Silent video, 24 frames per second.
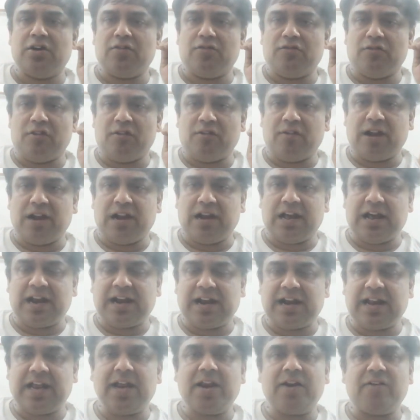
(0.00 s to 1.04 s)
we will
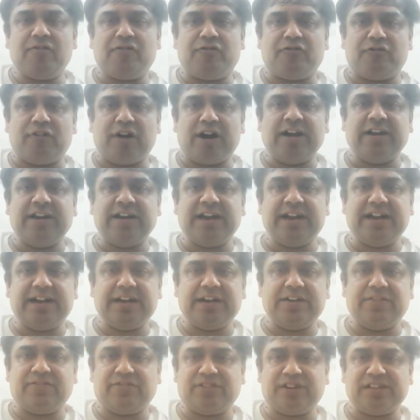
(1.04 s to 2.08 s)
learn in
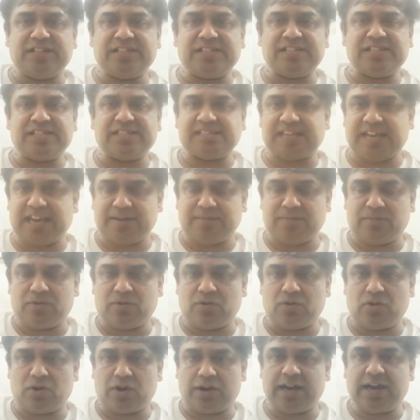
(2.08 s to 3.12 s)
finite difference scheme.
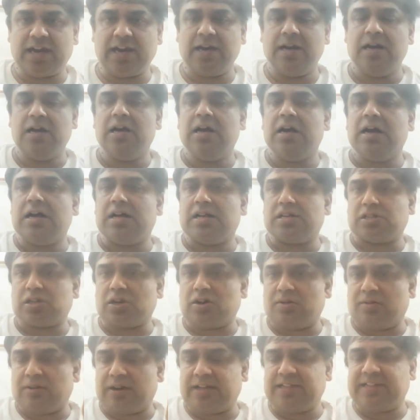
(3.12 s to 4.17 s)
Okay,
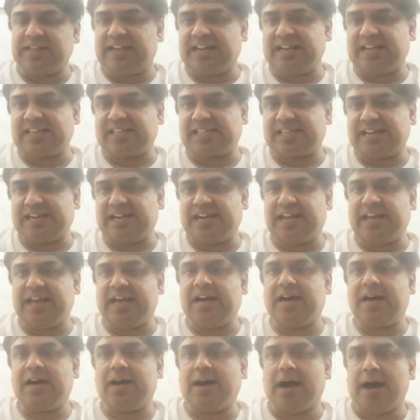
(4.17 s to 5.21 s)
so what is the next
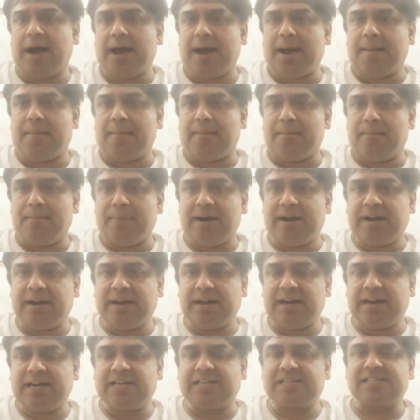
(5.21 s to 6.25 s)
idea?
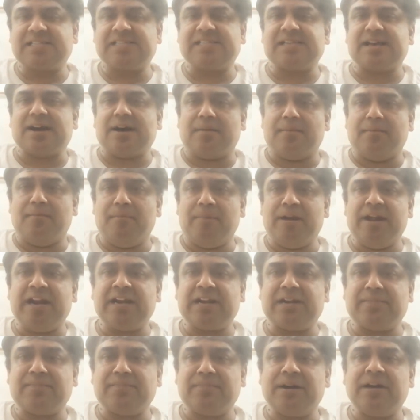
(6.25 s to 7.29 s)
Burger's
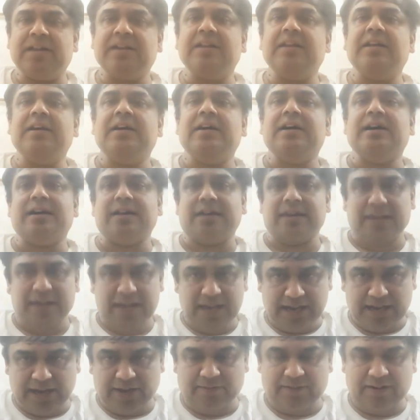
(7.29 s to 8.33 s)
Bateman
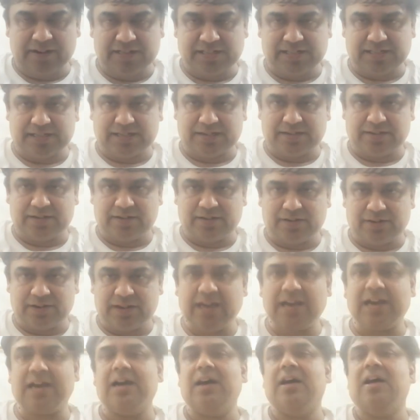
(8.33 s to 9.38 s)
equation.
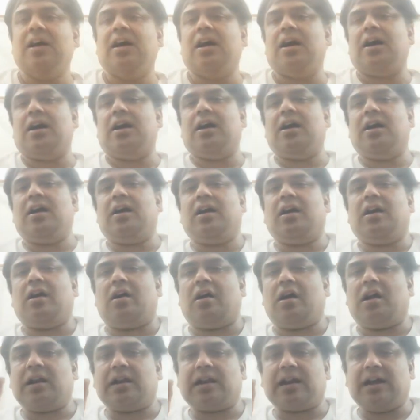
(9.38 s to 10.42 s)
Okay,
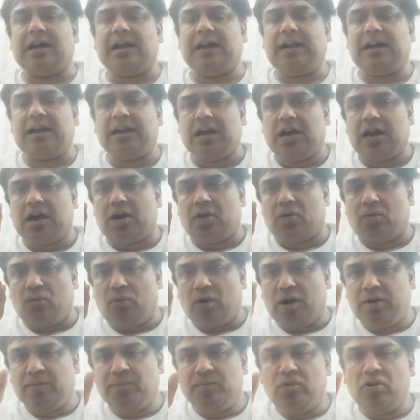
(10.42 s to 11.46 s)
all right.
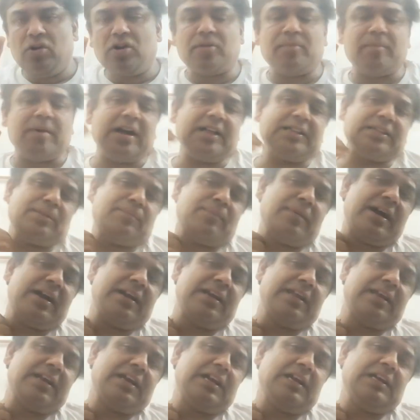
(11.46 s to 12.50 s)
One more
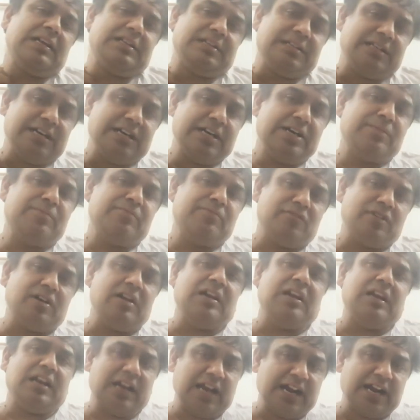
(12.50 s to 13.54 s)
mathematical term.
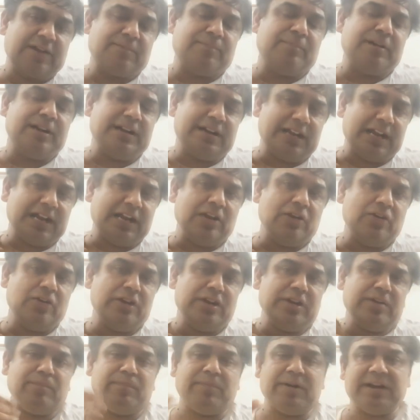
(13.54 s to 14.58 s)
Let me tell you
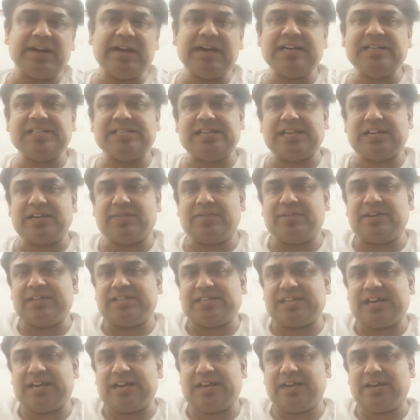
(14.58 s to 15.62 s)
in Burger's
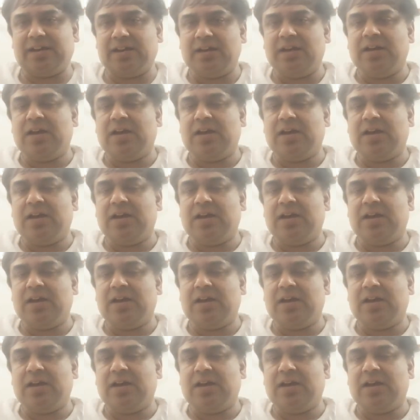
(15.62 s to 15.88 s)
equation.